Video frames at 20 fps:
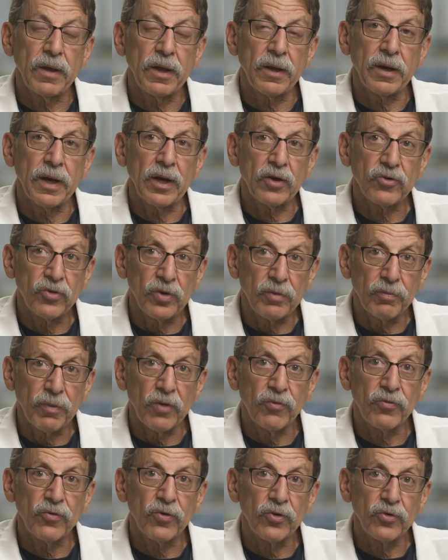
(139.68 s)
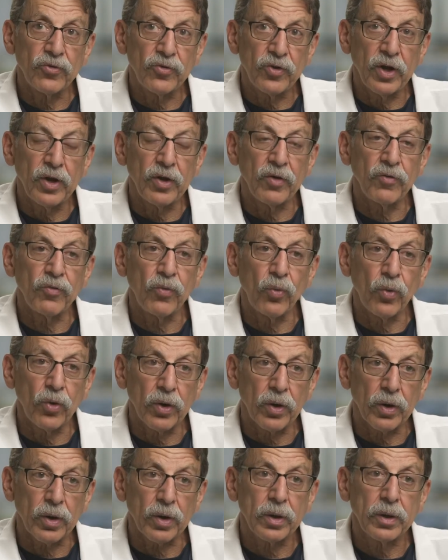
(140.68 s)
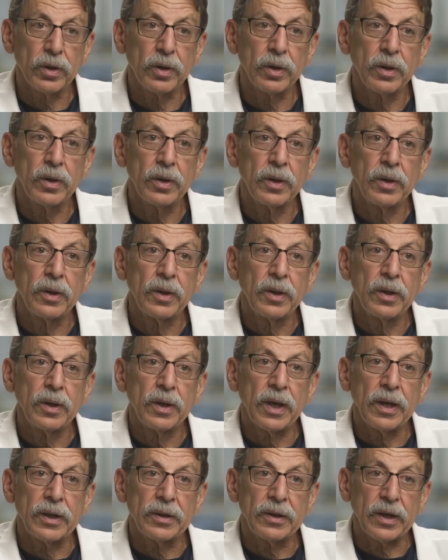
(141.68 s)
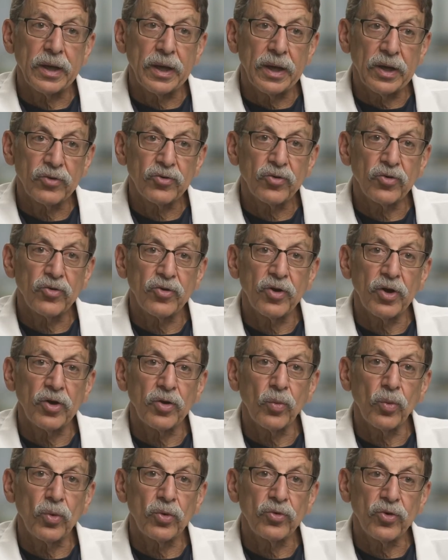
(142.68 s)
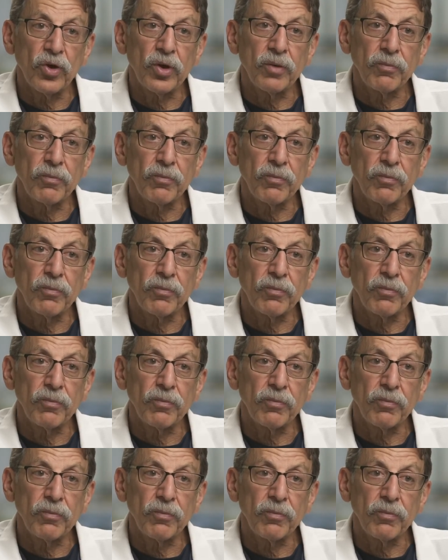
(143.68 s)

and actually my first day of work at the Cancer Center was